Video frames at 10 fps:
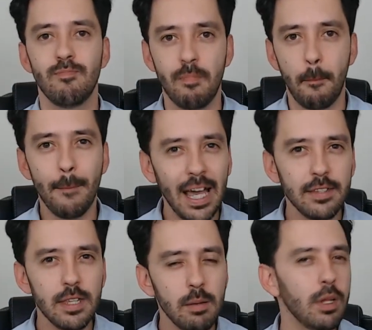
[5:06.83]
might
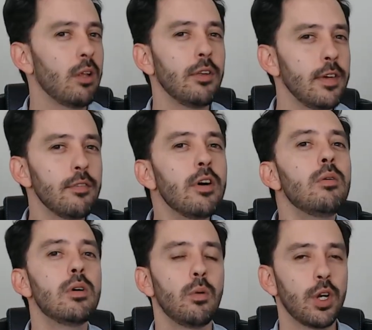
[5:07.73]
seem a lot of
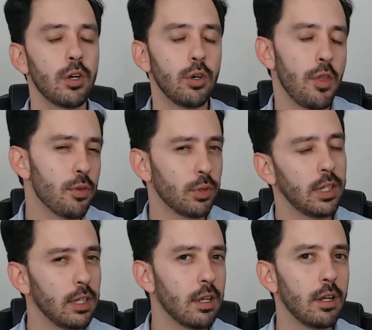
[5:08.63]
info. We're gonna go into the
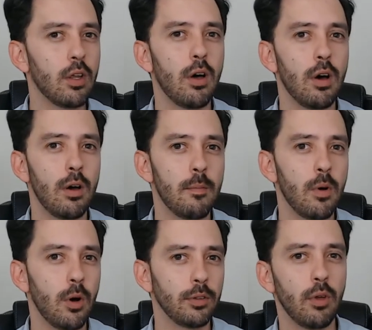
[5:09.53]
detail
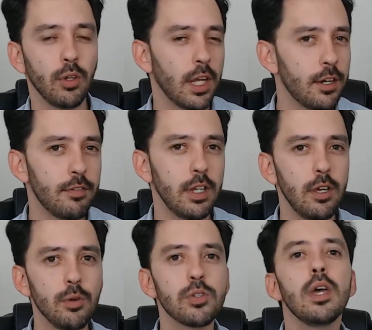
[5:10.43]
on later
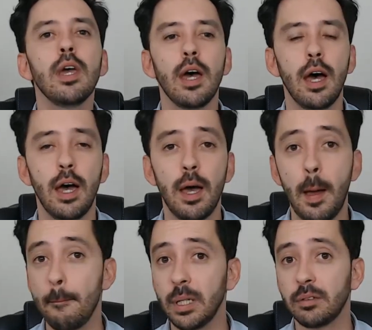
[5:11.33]
videos,
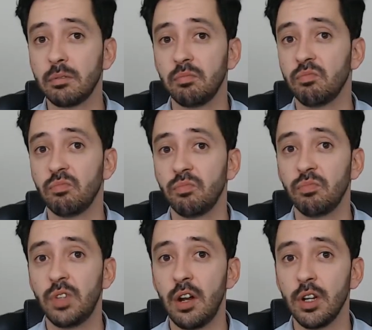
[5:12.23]
but
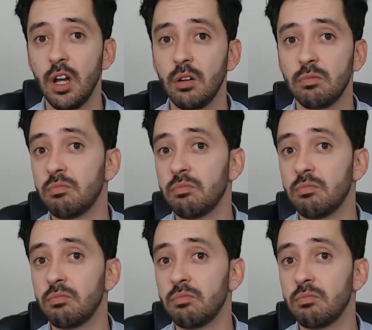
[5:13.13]
there you go.